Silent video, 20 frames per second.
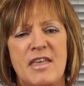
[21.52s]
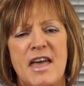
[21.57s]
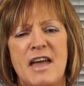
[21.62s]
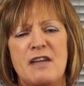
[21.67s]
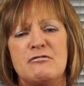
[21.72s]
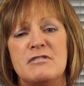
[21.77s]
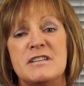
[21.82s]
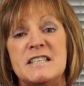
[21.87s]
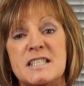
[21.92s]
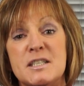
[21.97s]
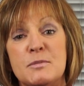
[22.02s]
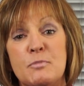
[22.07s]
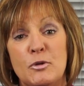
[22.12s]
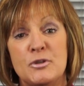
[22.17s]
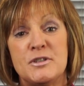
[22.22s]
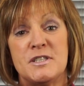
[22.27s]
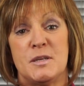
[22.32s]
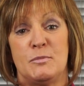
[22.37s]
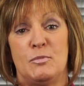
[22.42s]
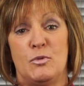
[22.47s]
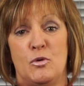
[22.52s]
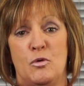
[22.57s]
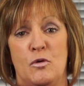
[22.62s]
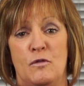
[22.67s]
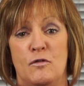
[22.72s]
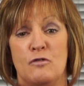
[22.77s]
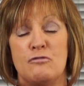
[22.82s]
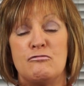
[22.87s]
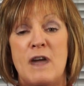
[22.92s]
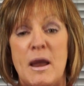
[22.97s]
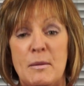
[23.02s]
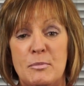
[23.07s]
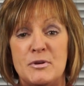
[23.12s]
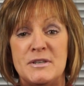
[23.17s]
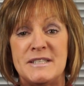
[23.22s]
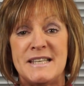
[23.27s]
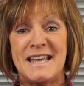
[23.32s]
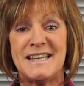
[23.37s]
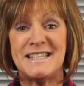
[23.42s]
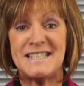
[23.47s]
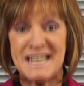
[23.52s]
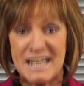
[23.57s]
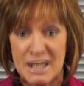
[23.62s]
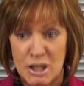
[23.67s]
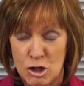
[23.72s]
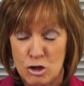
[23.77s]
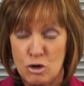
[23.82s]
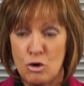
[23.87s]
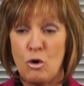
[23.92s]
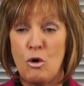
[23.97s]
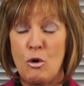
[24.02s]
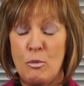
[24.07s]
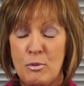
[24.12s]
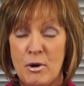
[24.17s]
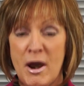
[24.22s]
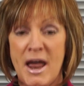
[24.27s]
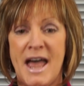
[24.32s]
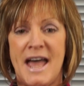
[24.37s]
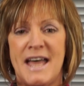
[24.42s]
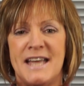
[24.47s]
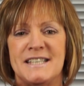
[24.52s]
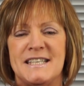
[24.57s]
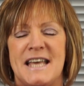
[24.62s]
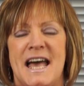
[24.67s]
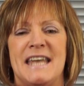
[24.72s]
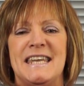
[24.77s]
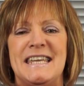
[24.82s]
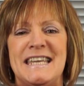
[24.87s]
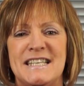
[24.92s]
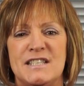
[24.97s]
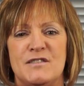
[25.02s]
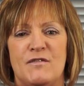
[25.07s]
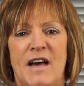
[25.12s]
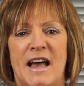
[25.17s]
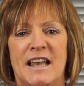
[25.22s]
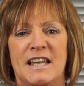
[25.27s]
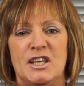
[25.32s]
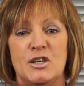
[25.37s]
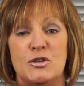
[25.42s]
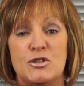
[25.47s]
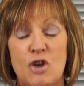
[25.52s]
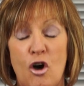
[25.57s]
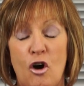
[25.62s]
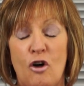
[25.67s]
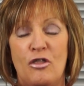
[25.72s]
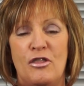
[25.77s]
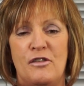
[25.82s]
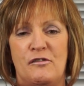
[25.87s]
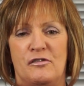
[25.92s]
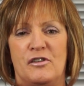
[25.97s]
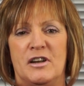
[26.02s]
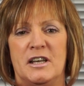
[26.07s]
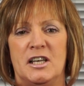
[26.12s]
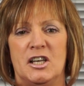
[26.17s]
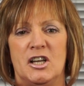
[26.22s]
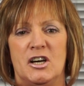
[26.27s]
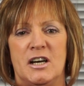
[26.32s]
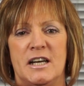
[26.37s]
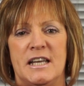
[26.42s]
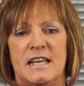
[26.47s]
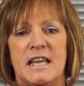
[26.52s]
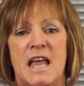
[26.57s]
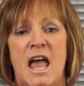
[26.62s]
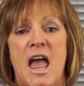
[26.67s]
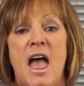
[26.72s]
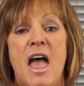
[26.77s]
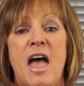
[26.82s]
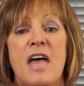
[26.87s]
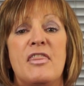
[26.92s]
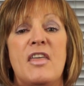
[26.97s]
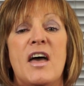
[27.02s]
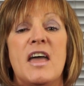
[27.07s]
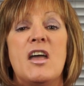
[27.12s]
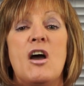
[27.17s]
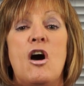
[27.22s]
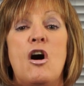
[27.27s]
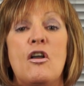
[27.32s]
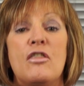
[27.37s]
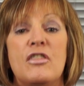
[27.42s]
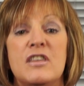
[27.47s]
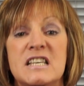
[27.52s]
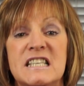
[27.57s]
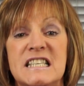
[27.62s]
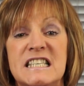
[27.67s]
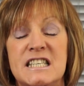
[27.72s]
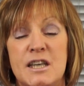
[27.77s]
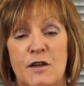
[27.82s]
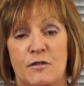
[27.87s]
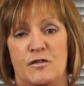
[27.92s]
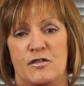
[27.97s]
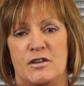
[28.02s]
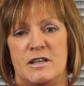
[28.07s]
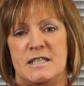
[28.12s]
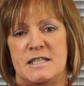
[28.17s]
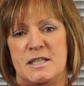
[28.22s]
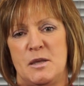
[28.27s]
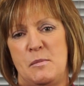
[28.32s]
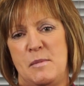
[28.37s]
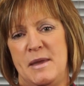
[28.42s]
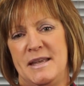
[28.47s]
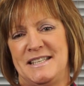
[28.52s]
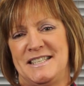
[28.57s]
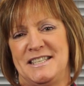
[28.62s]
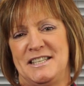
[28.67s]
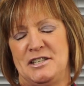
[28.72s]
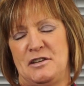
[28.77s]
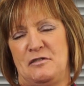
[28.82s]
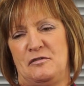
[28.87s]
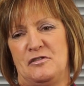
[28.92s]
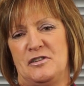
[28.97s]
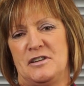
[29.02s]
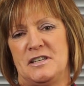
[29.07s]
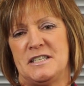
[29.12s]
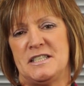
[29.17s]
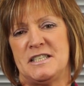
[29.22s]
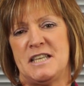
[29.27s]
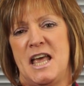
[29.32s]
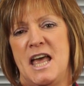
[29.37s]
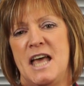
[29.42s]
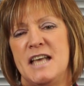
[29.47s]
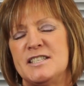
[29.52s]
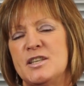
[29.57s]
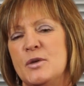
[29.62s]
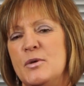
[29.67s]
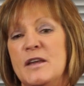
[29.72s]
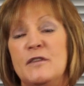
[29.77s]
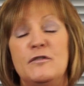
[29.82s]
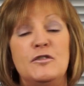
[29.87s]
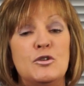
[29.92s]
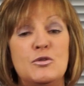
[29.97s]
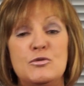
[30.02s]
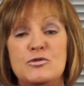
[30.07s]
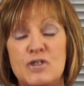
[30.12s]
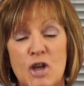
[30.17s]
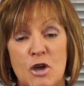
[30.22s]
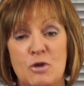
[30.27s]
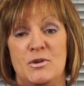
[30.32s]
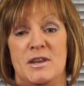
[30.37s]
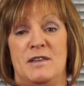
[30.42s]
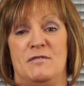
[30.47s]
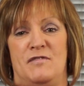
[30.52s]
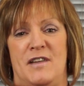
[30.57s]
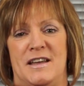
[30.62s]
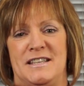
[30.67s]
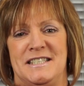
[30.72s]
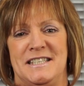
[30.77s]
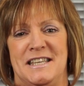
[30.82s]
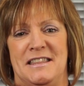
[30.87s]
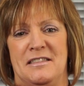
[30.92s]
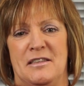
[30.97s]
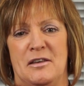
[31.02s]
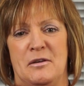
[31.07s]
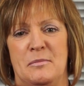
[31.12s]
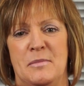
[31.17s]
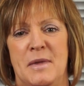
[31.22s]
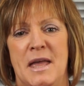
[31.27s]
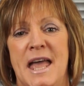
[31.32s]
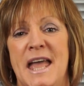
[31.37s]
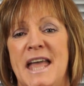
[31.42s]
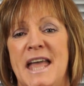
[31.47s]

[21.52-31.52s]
They're responsible for representing your brand and its values on the front line. They are the difference that makes the difference. So if you don't invest in them,